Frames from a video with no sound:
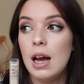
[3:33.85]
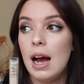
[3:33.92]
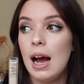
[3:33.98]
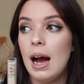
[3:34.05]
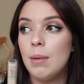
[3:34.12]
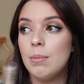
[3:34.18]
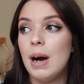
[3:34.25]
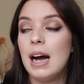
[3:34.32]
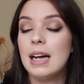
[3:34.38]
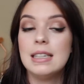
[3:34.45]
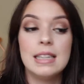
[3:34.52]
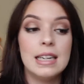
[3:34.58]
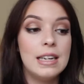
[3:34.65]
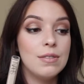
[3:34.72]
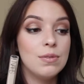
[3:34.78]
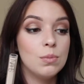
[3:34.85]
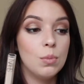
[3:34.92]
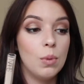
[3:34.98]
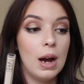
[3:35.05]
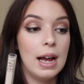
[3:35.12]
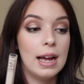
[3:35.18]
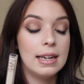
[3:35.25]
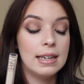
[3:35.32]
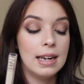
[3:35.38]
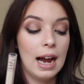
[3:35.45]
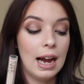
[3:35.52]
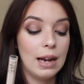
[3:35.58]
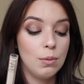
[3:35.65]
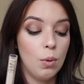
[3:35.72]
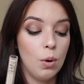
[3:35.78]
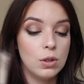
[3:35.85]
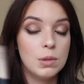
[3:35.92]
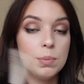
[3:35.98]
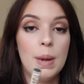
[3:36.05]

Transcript: and even when I was